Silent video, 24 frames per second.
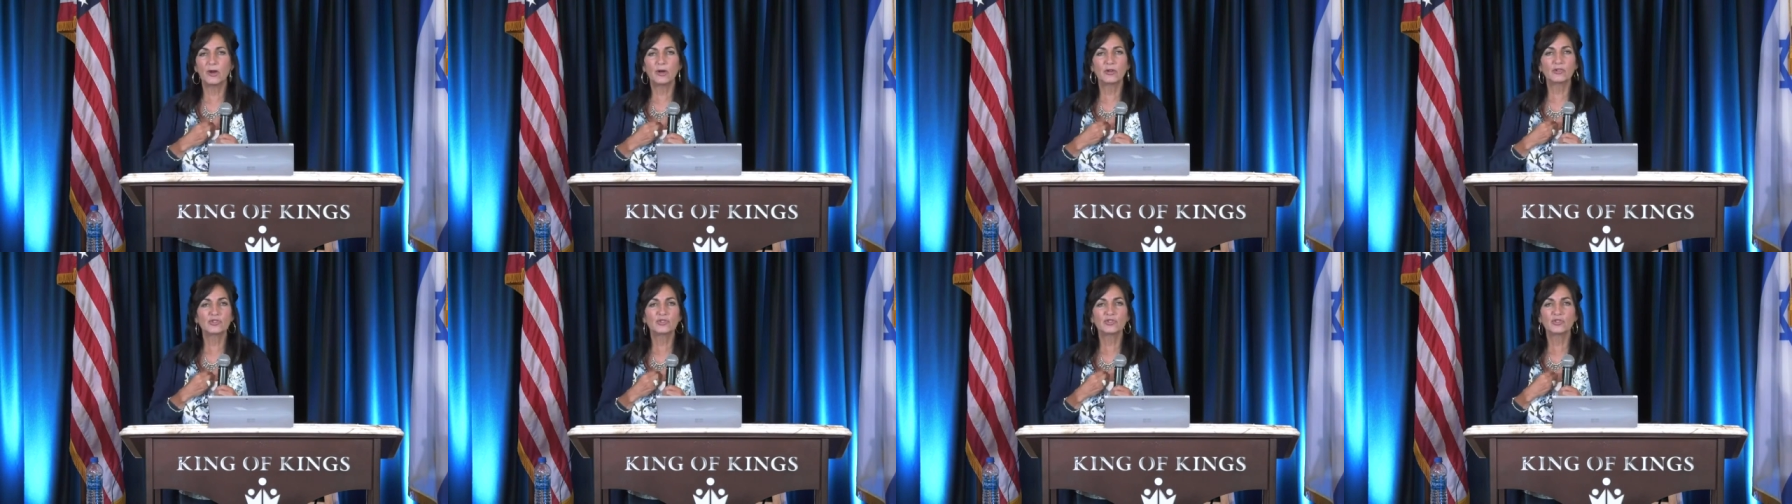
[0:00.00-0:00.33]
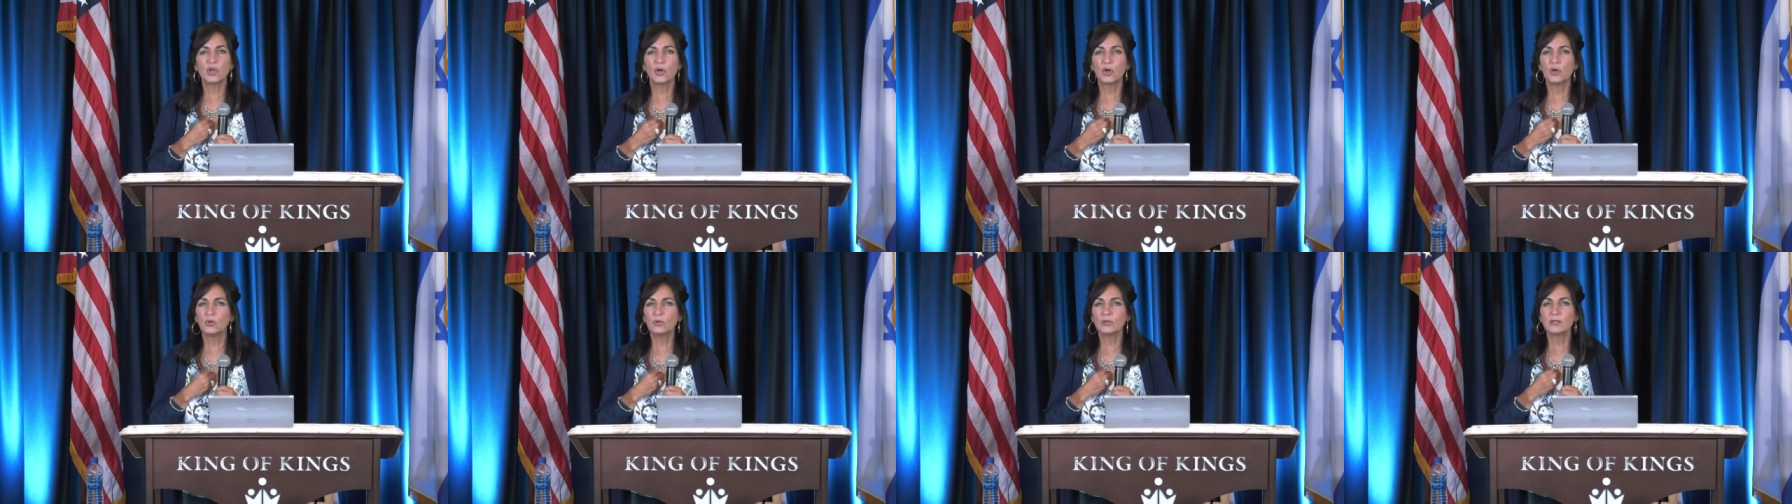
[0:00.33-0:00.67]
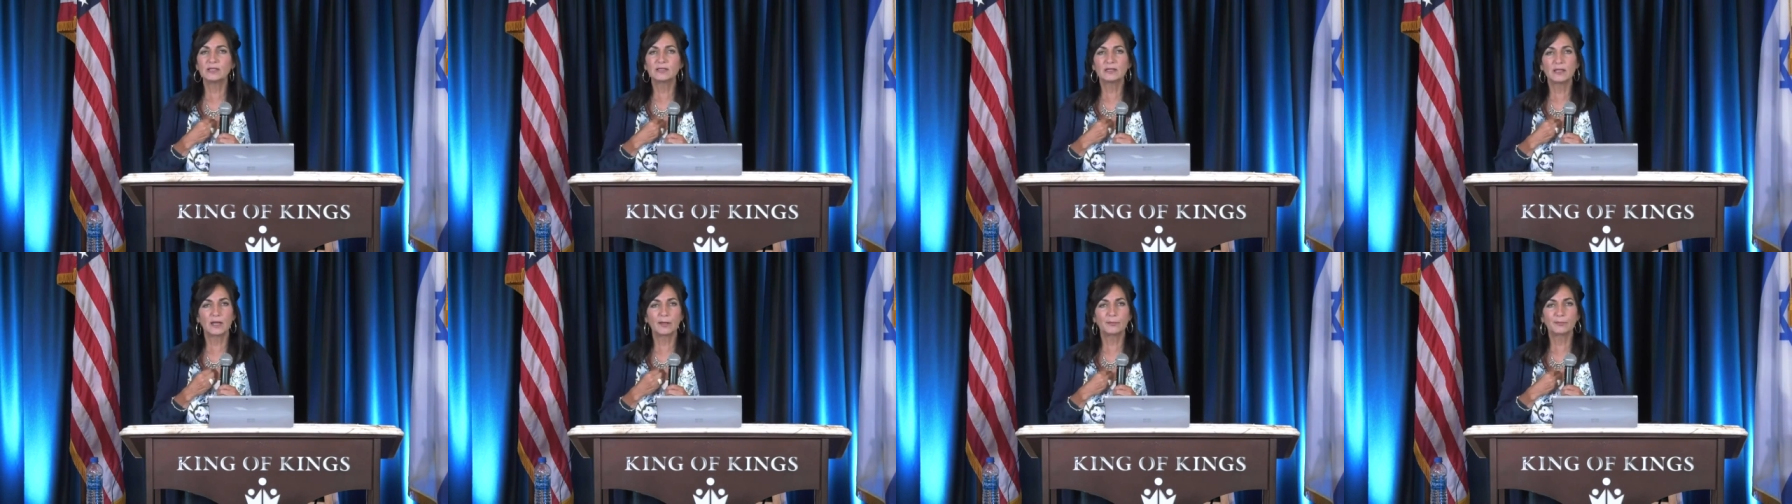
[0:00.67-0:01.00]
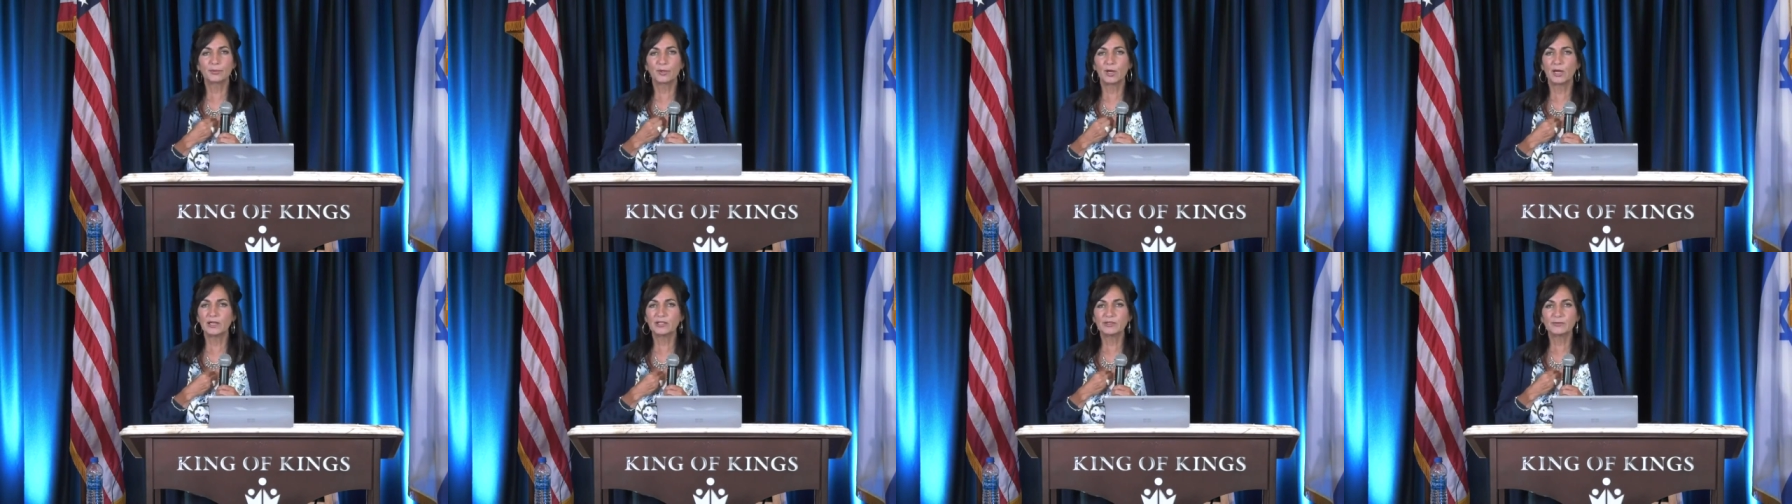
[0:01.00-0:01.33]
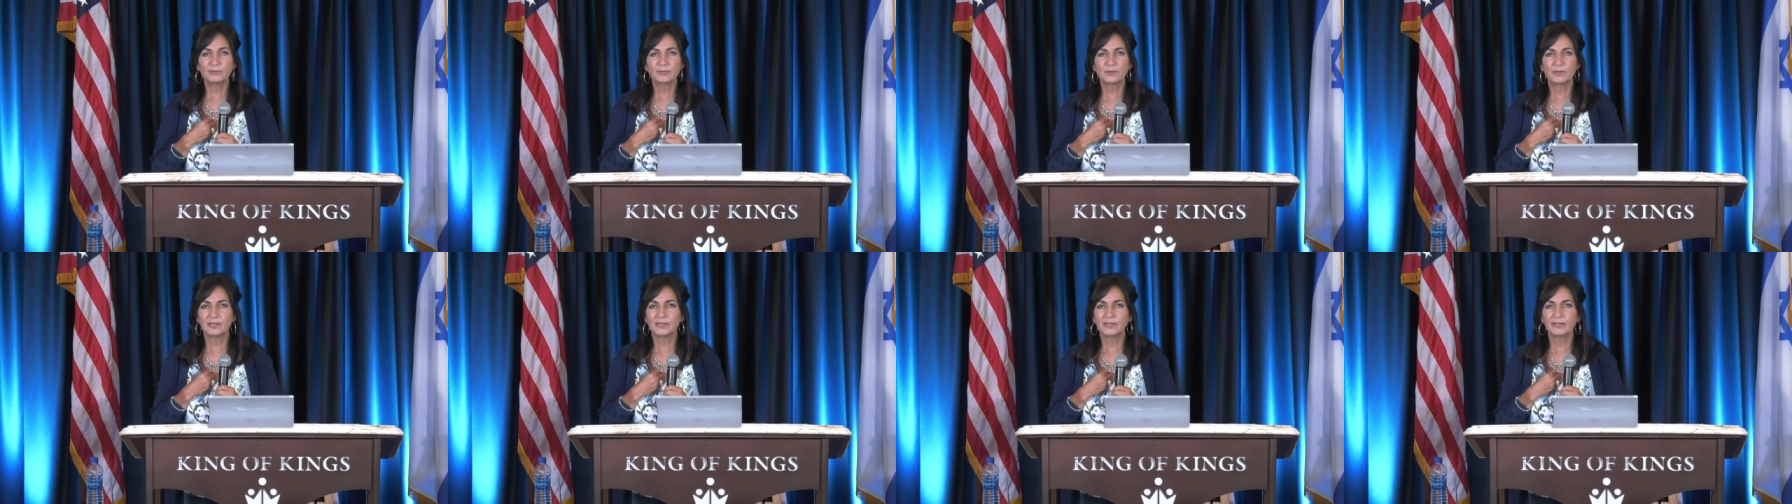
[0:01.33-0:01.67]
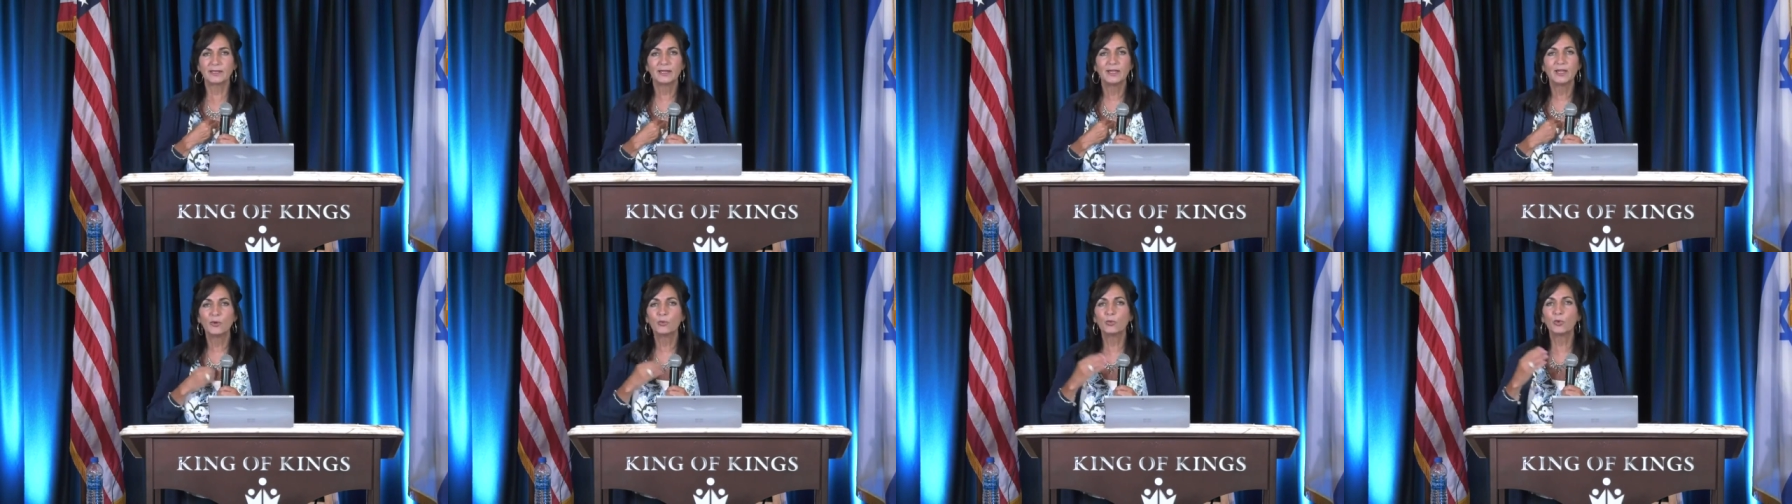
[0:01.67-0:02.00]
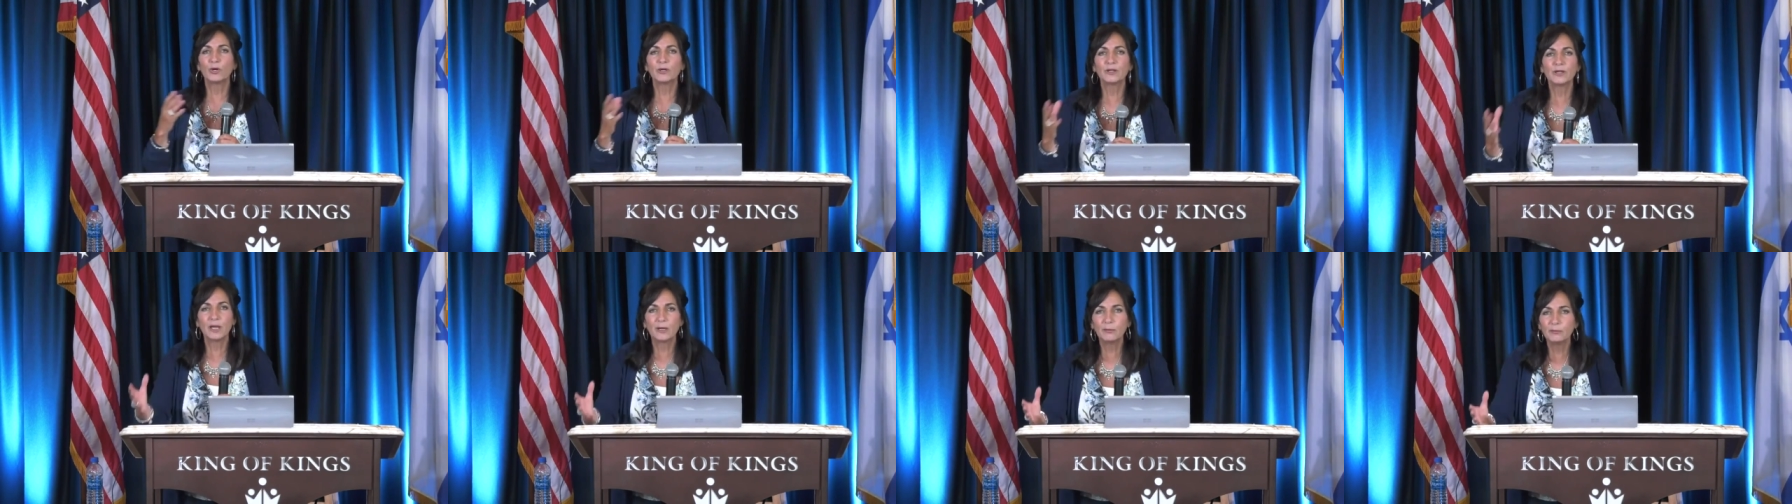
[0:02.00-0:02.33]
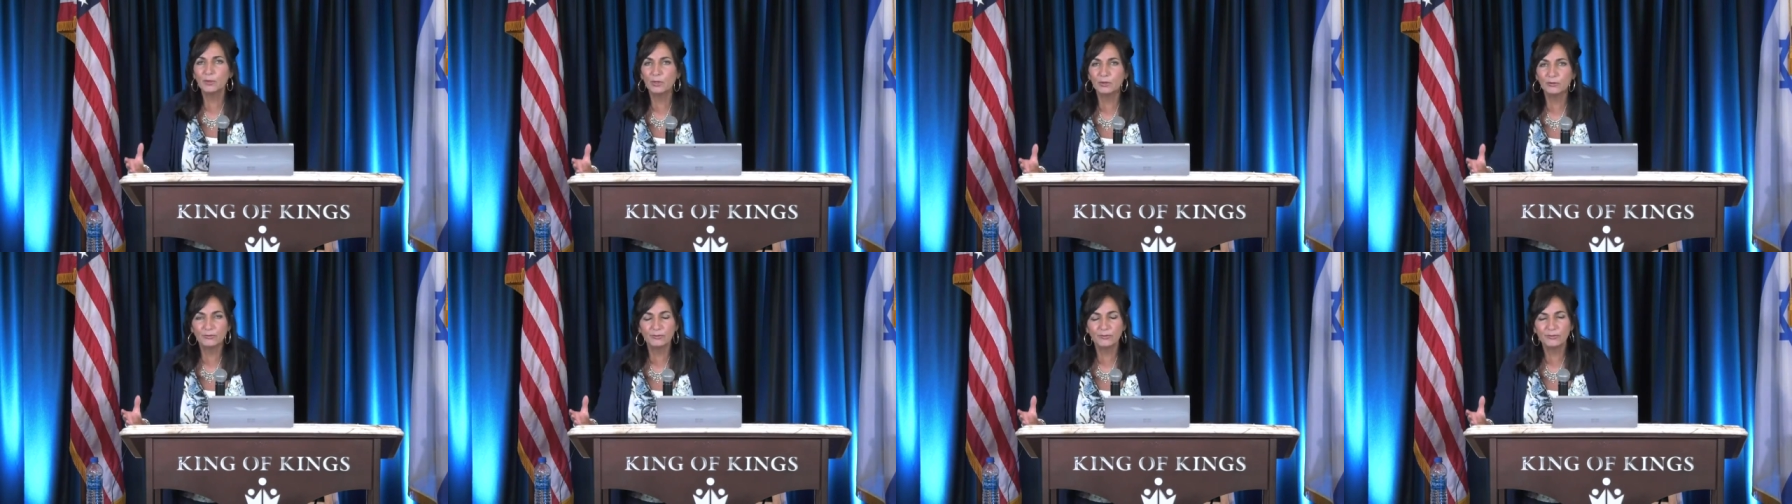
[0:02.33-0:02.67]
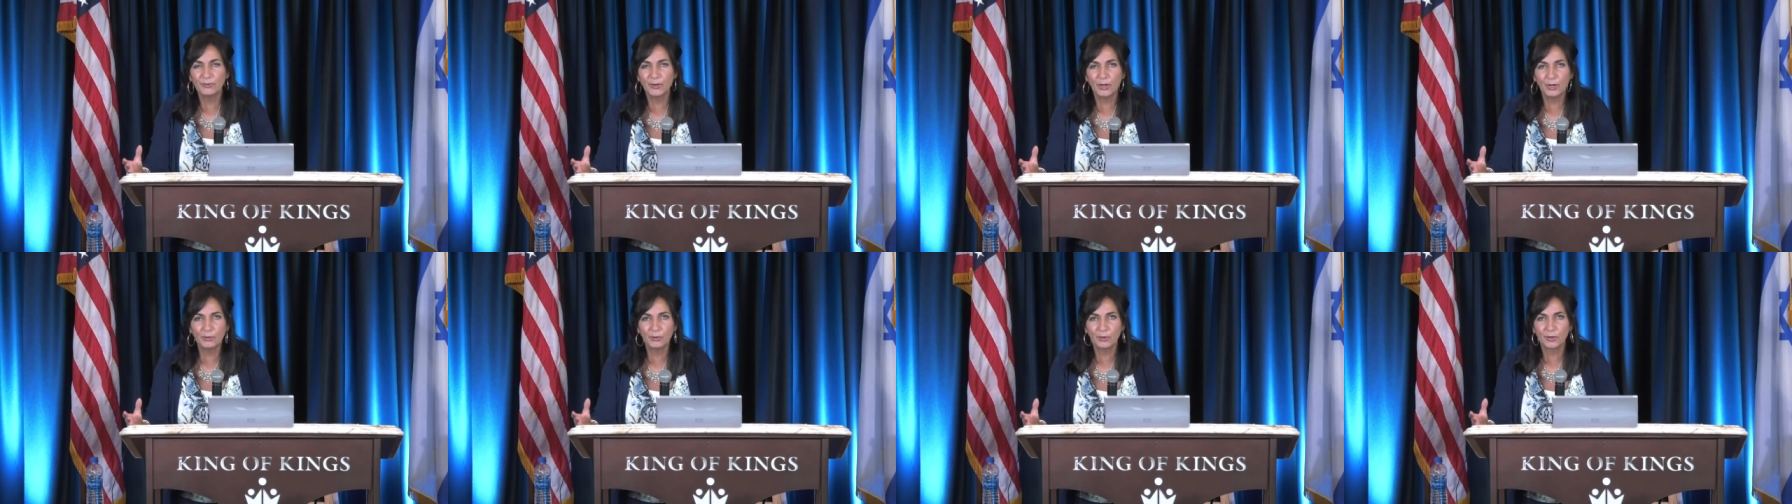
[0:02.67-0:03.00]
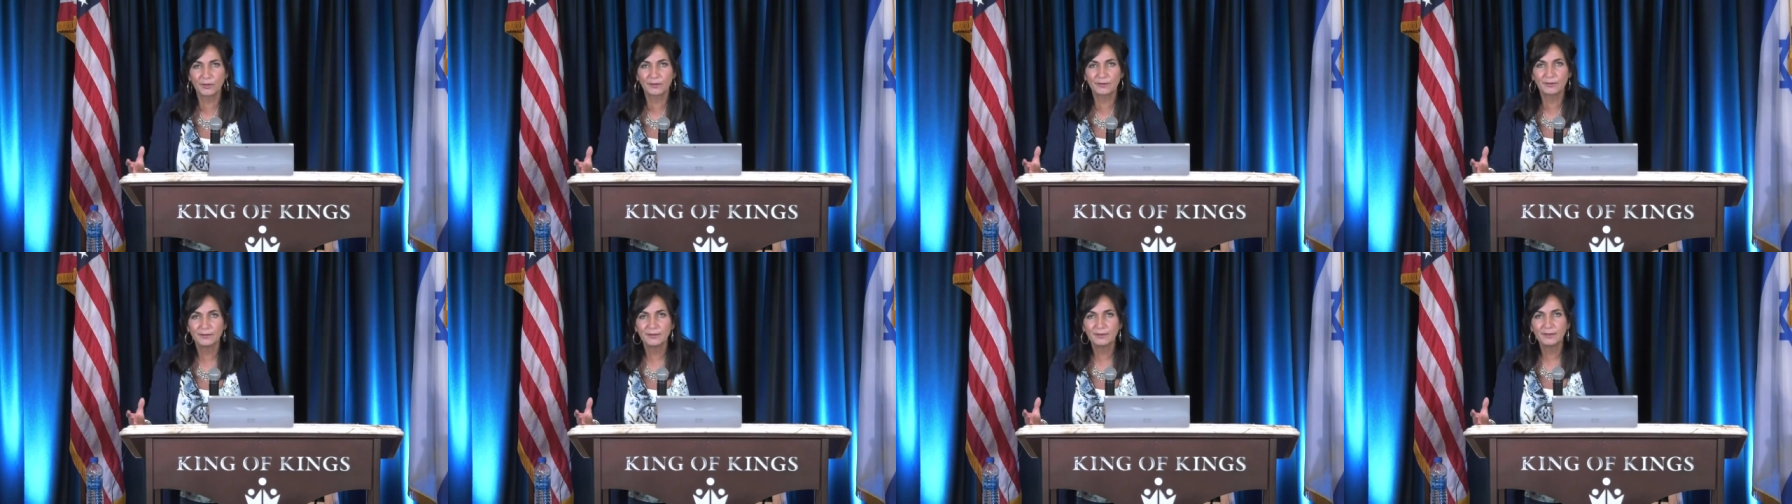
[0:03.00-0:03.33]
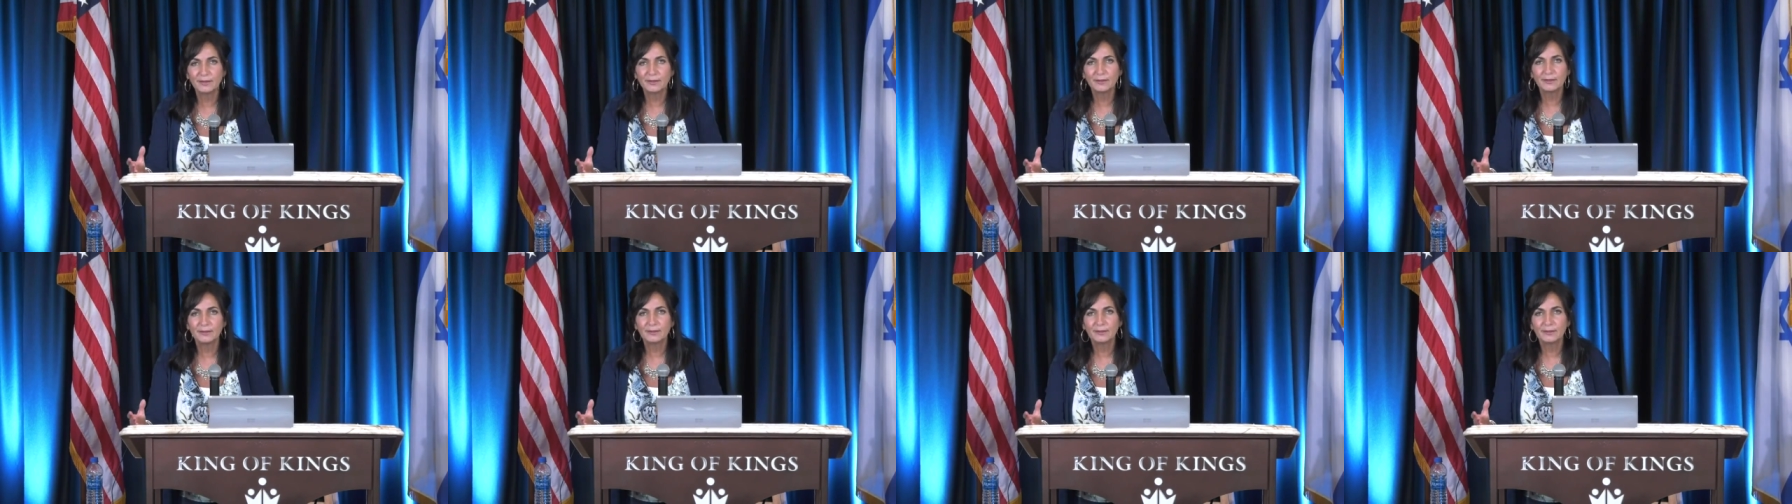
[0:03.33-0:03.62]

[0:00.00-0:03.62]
If our soul is not prospering, we're not moving forward.